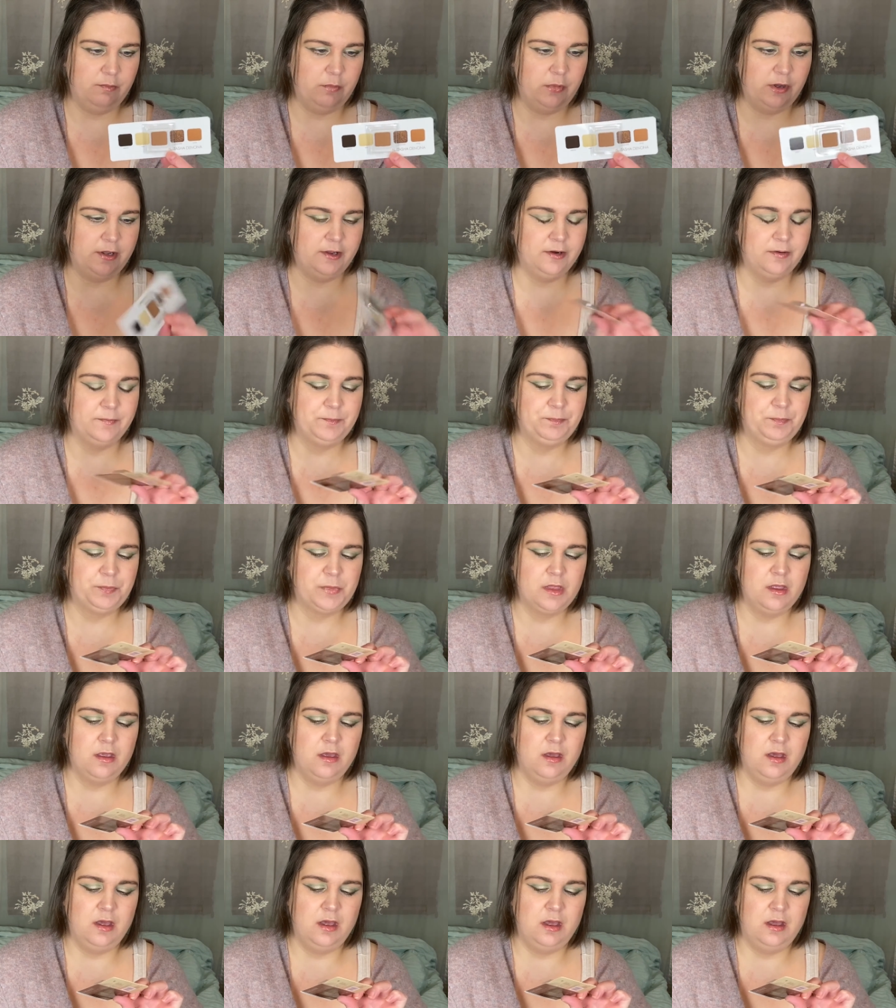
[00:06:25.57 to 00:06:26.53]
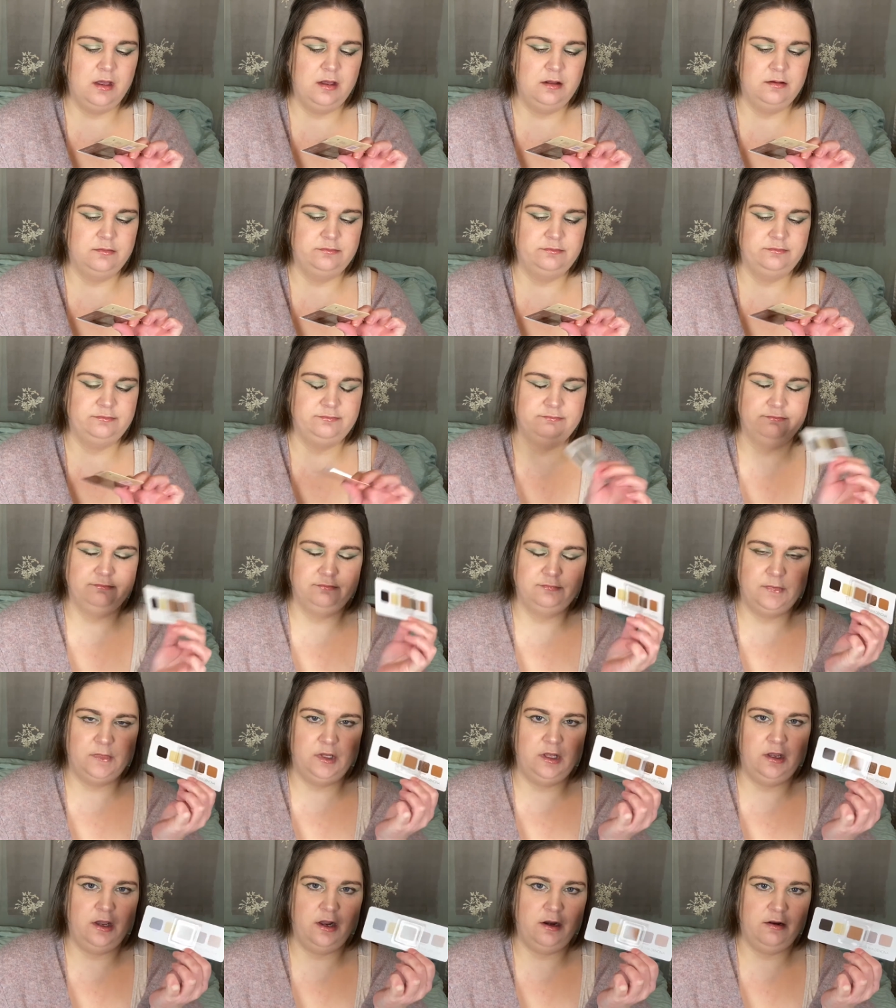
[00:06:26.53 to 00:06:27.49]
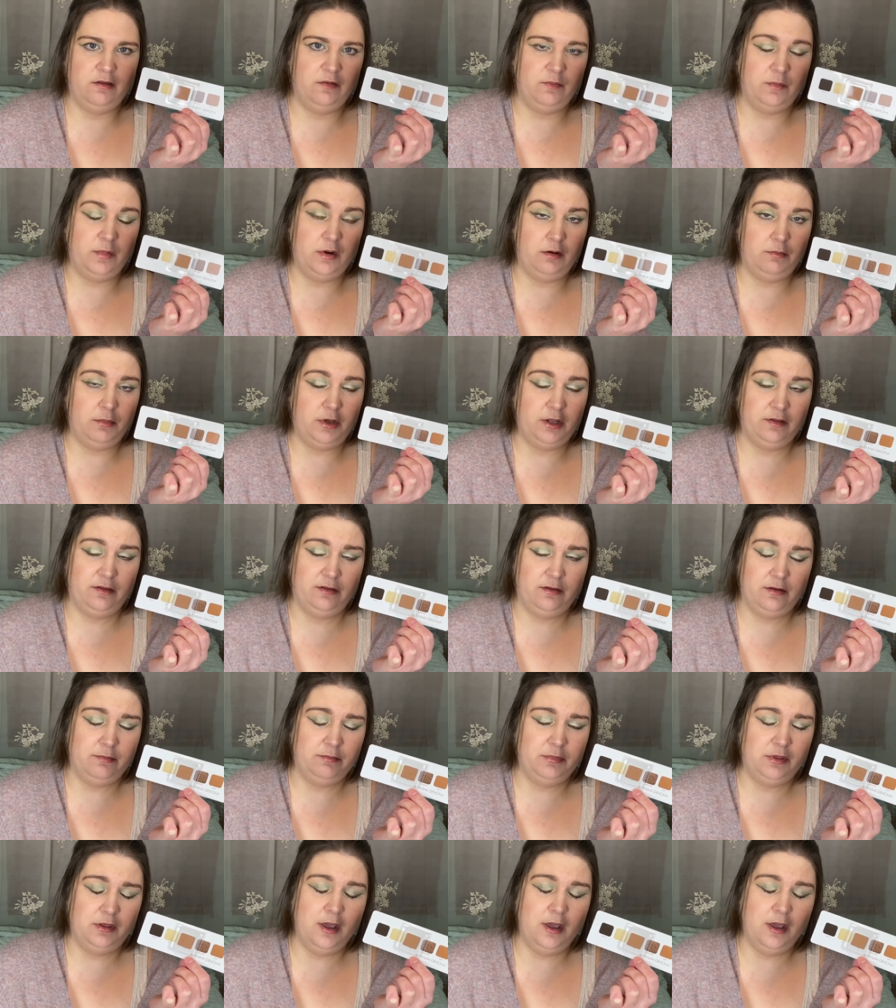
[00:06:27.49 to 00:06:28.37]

but you got to spend them on something.